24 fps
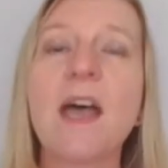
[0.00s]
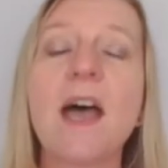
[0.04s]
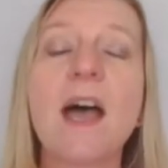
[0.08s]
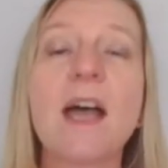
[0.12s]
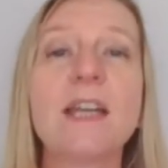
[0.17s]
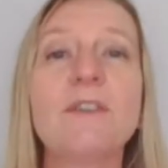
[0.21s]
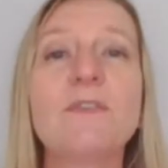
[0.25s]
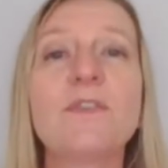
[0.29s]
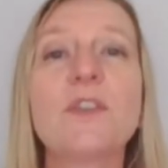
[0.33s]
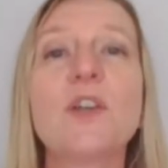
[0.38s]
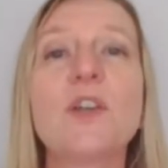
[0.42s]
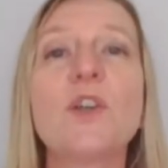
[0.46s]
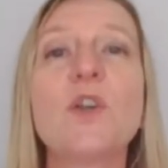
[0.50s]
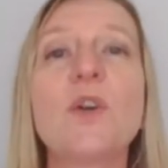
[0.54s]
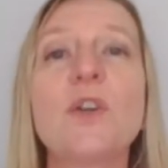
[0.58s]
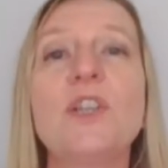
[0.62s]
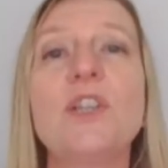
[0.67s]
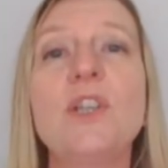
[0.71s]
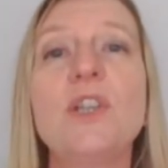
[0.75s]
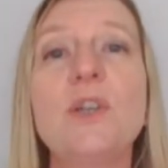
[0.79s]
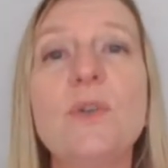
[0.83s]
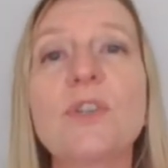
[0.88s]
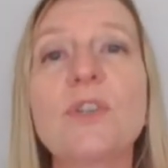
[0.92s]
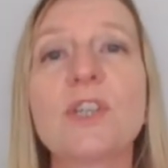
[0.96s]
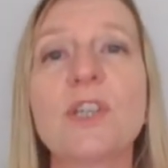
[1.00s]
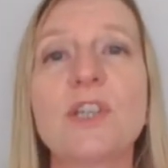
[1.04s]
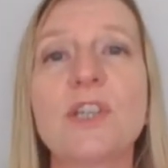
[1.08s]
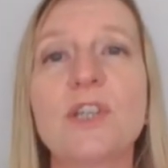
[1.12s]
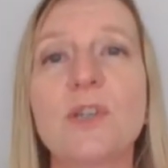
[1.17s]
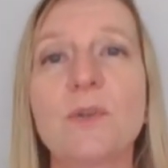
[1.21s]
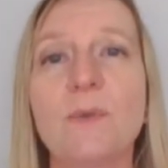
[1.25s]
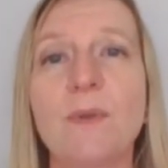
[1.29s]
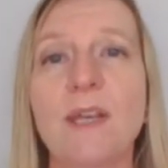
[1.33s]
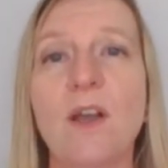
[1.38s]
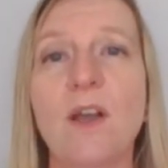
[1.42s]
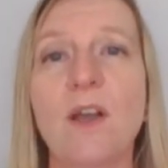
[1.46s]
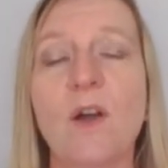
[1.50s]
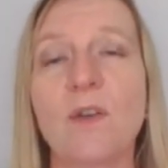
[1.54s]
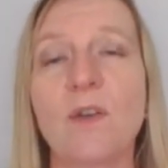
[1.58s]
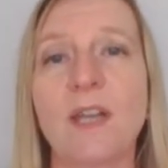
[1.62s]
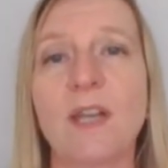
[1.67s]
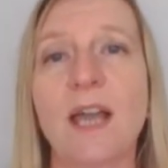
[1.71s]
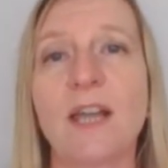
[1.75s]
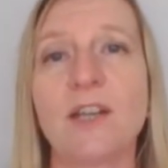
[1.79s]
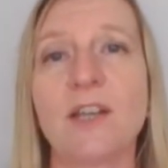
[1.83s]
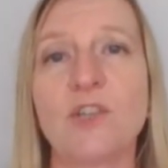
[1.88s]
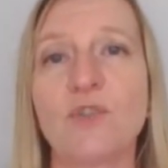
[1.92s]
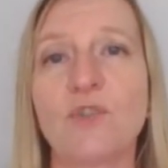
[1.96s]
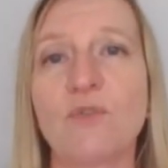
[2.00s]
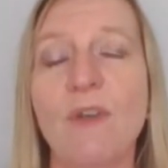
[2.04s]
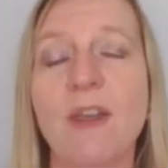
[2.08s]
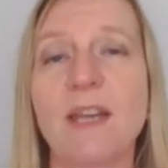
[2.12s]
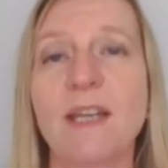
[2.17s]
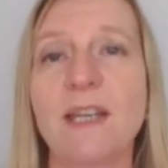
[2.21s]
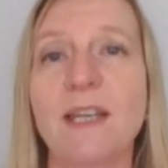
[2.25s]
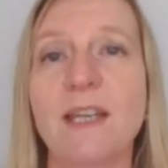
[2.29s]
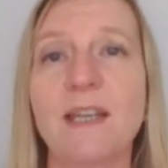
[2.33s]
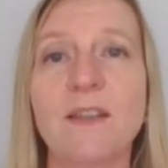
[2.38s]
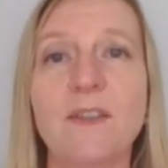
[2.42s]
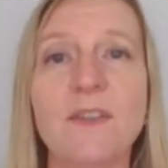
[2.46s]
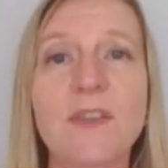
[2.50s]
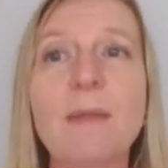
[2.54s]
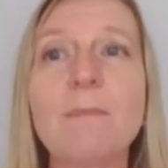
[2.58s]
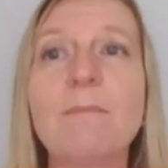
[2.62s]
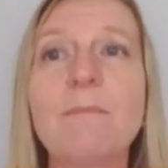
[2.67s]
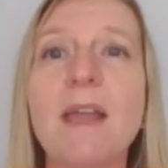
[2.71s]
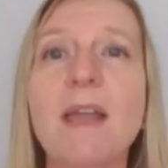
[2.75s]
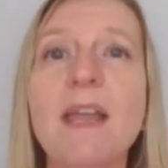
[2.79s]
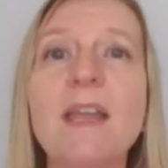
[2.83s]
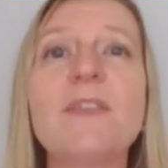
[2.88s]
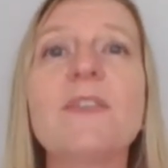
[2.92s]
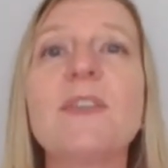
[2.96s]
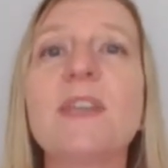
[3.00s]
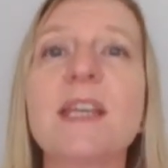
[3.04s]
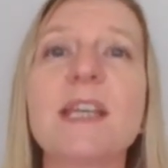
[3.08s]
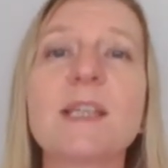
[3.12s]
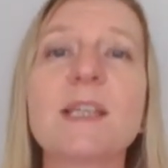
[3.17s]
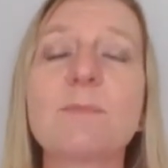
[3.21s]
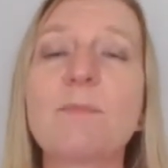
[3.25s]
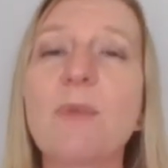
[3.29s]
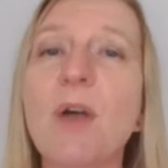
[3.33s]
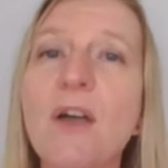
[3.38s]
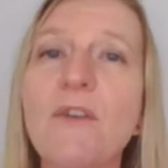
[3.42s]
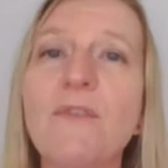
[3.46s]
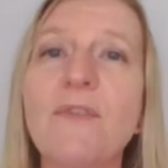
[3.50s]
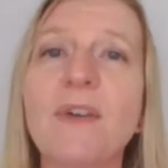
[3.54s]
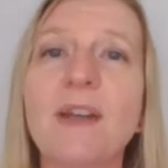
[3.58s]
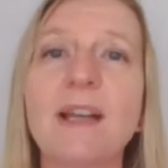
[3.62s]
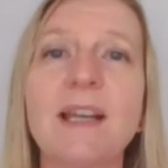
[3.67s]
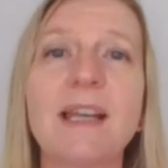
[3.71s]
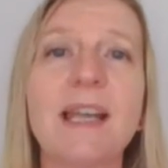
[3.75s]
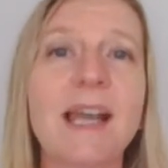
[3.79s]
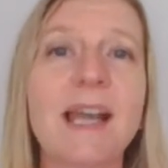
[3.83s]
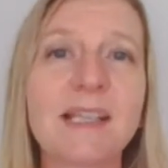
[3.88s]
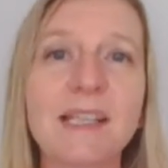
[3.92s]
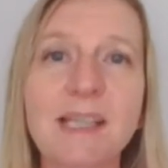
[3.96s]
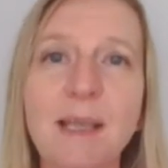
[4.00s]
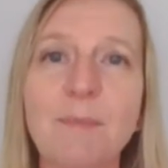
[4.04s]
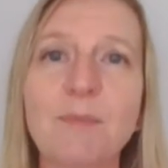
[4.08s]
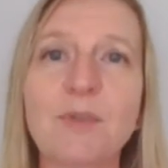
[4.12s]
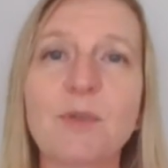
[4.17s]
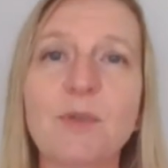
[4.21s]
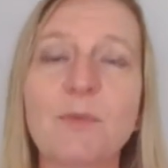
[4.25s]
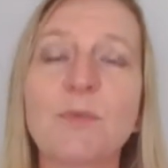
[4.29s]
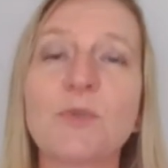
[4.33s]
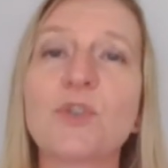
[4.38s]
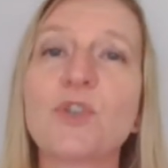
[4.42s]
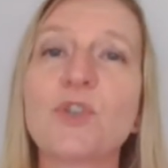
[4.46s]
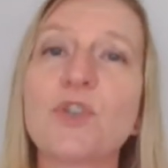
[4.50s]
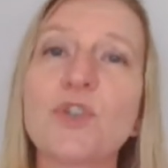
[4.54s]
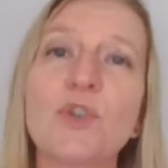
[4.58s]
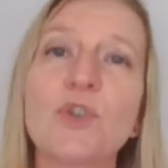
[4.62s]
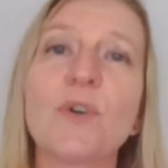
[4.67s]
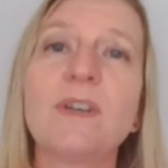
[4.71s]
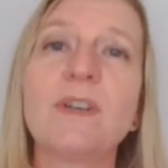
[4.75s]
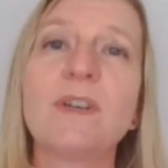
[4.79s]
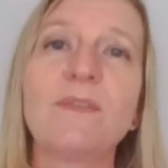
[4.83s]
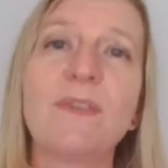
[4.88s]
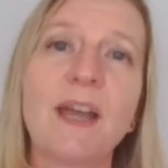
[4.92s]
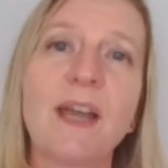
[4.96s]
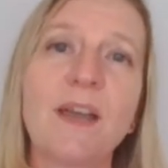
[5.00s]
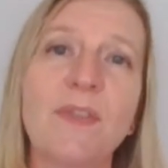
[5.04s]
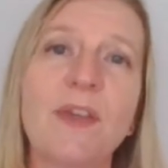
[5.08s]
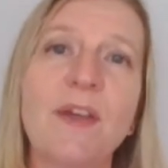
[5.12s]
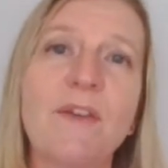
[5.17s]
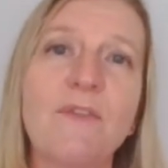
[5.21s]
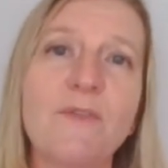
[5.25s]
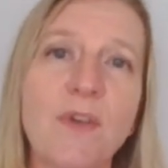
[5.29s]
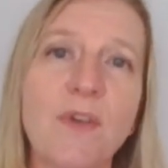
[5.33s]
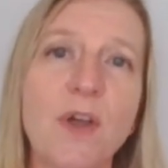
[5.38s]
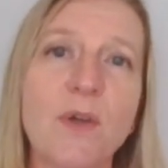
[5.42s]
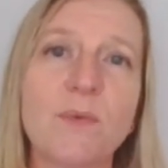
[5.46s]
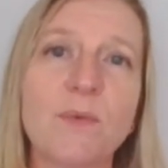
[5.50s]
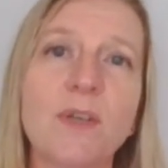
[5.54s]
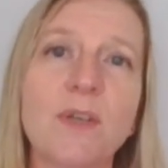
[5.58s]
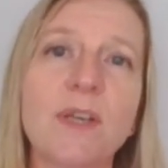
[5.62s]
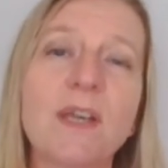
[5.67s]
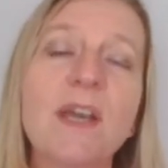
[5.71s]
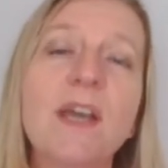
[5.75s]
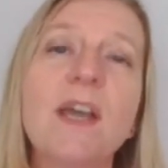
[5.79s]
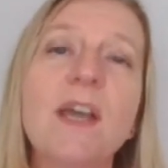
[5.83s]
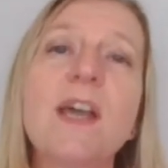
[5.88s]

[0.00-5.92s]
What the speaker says: And if they're not used to doing online training, they may think it's perfectly acceptable to join via their phone.